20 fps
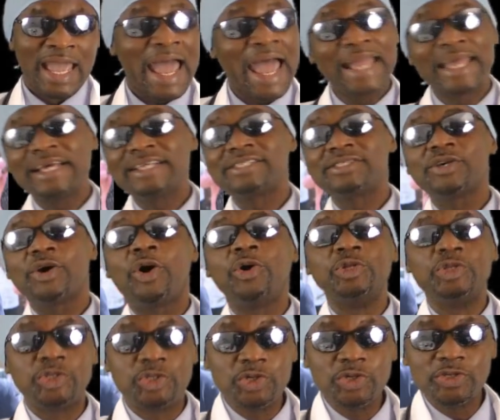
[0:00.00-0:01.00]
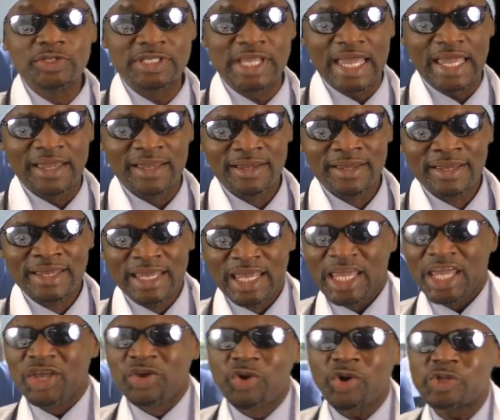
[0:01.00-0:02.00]
I guess on Tuesday,
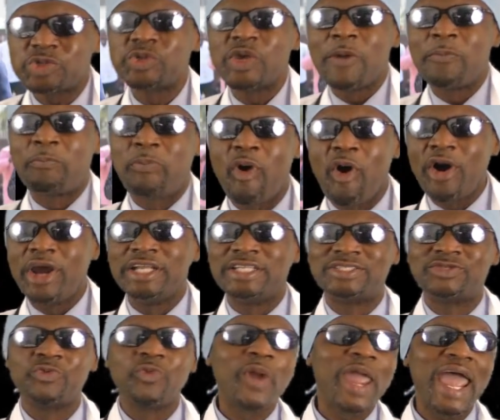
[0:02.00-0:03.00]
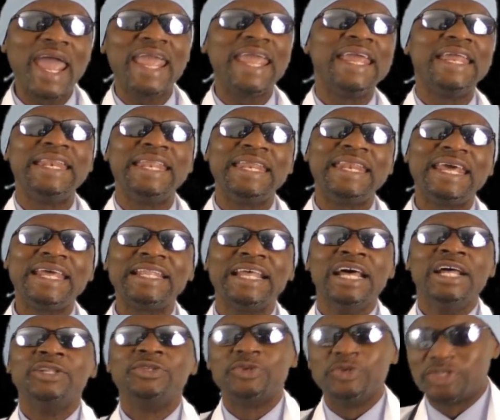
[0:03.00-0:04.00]
it got to a point where he needed
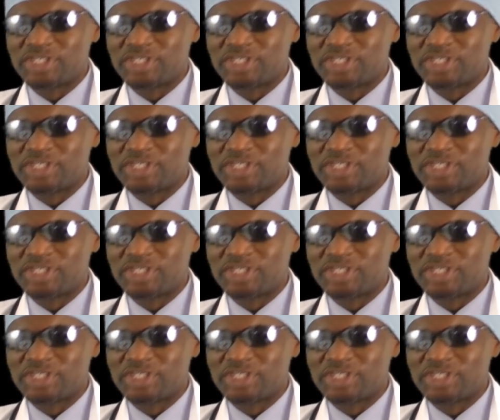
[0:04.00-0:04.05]
to